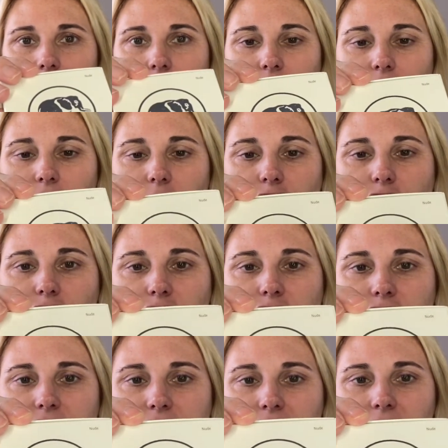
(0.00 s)
Future
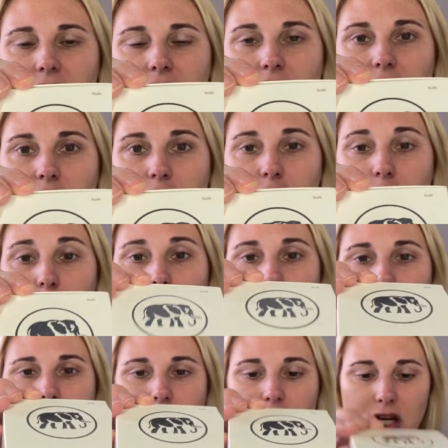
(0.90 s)
Skin
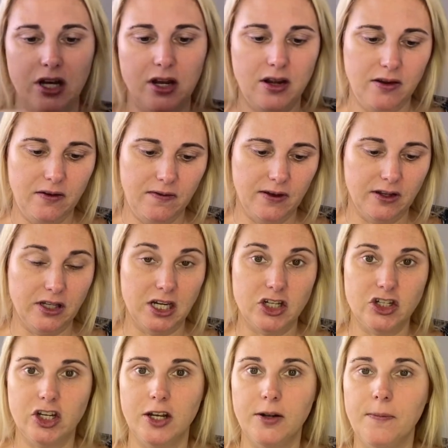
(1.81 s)
Cushion
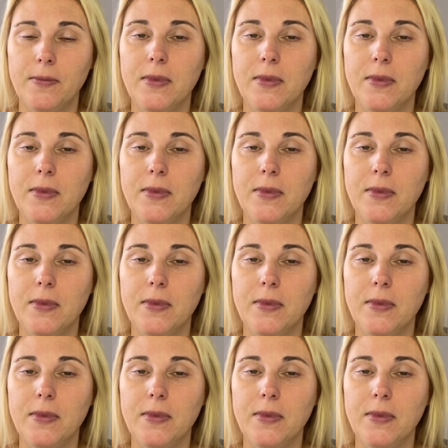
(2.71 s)
Foundation.